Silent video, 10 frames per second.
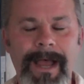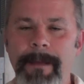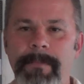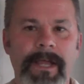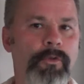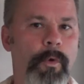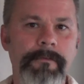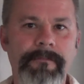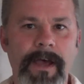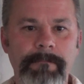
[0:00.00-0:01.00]
I buy
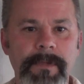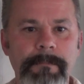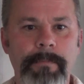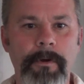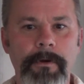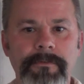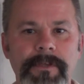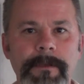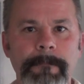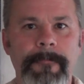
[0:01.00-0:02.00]
25 meat birds